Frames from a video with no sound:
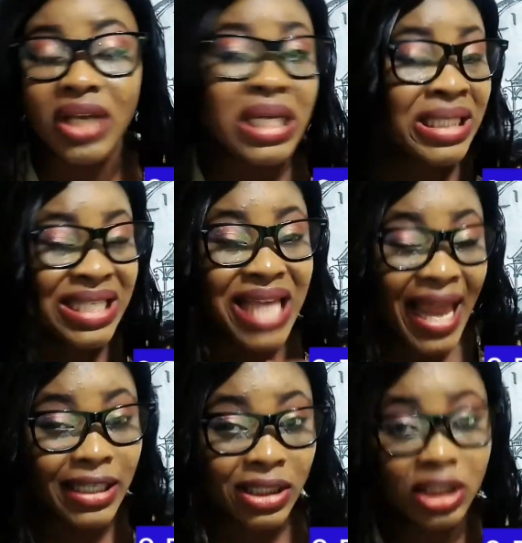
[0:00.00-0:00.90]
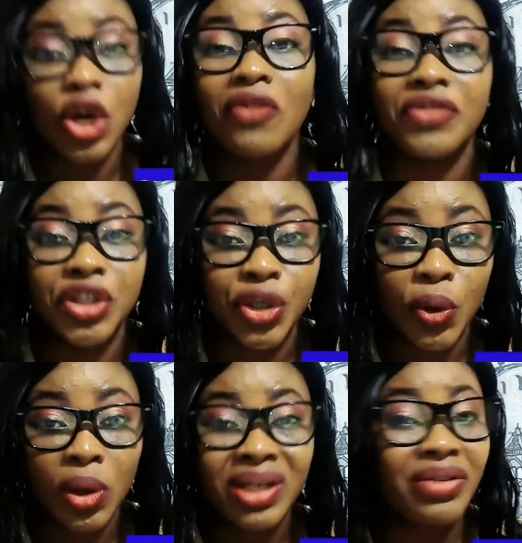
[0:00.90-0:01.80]
inside your
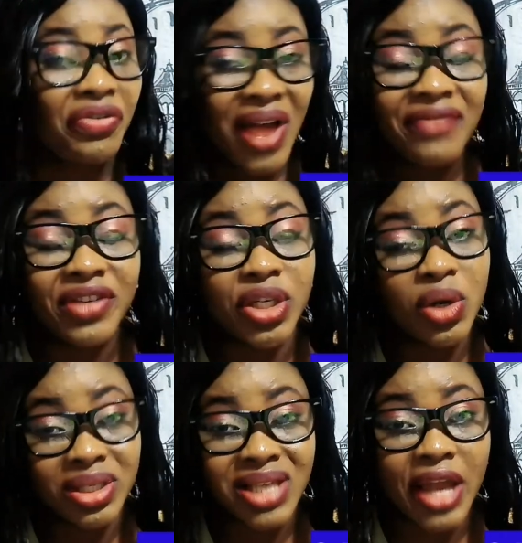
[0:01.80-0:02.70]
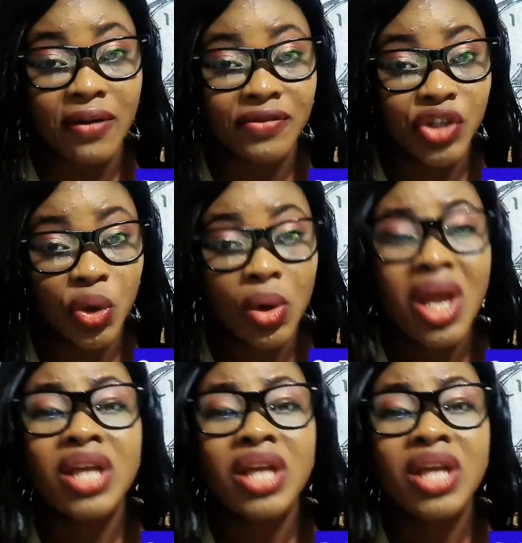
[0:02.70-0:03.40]
video, the 5 video inside your video.